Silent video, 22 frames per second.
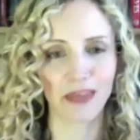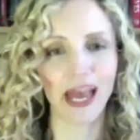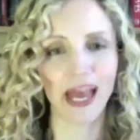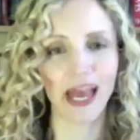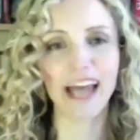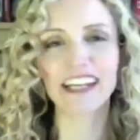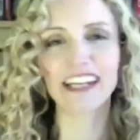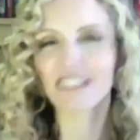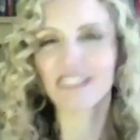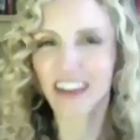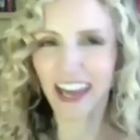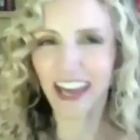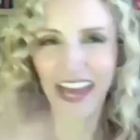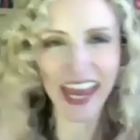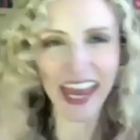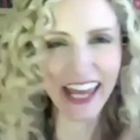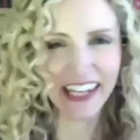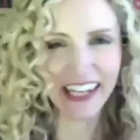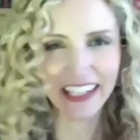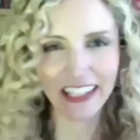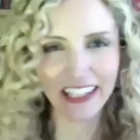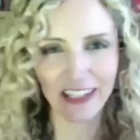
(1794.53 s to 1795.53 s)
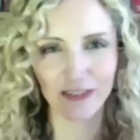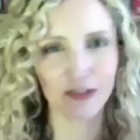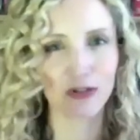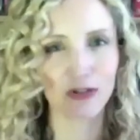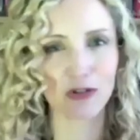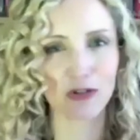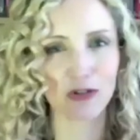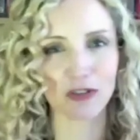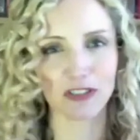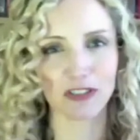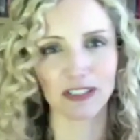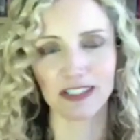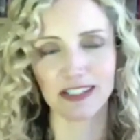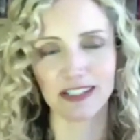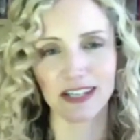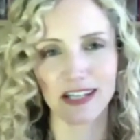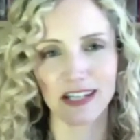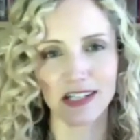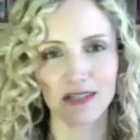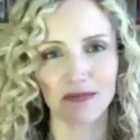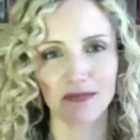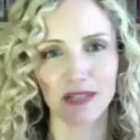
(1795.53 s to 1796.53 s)
And if any of Courtney's
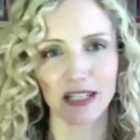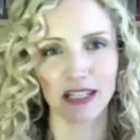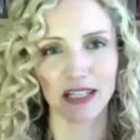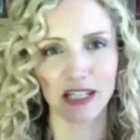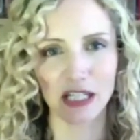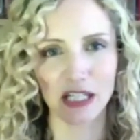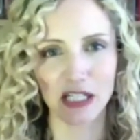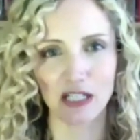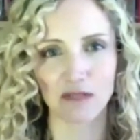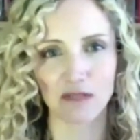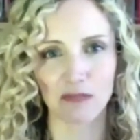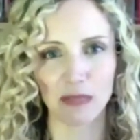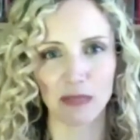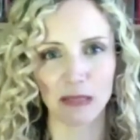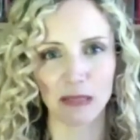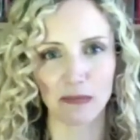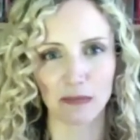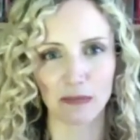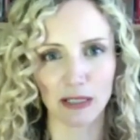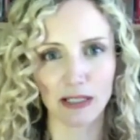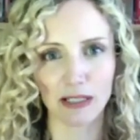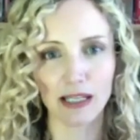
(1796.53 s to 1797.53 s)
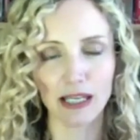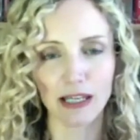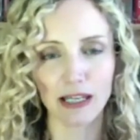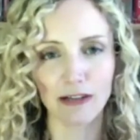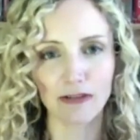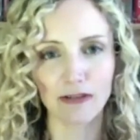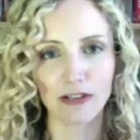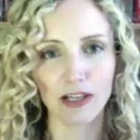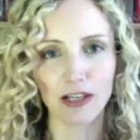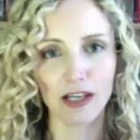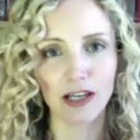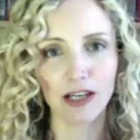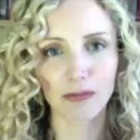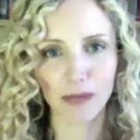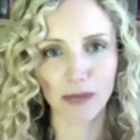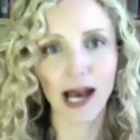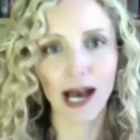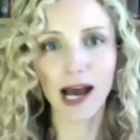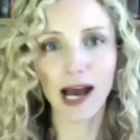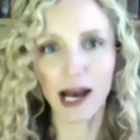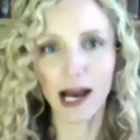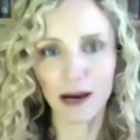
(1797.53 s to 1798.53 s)
testimony is to be believed,
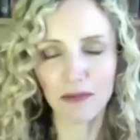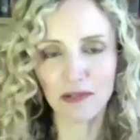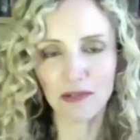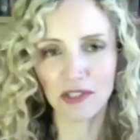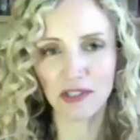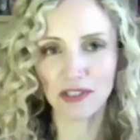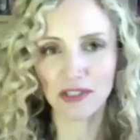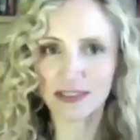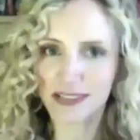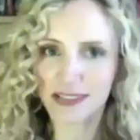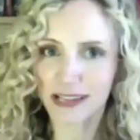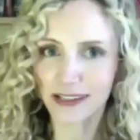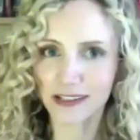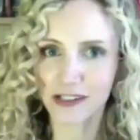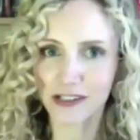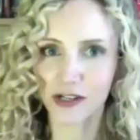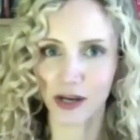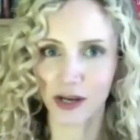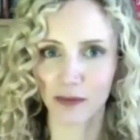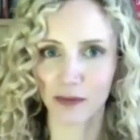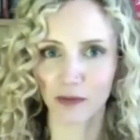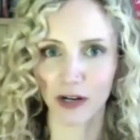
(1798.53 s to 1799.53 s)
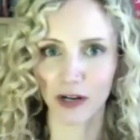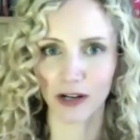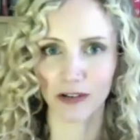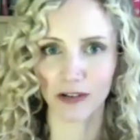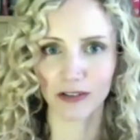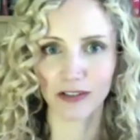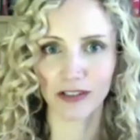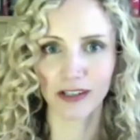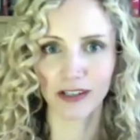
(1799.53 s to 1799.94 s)
perhaps the second time round,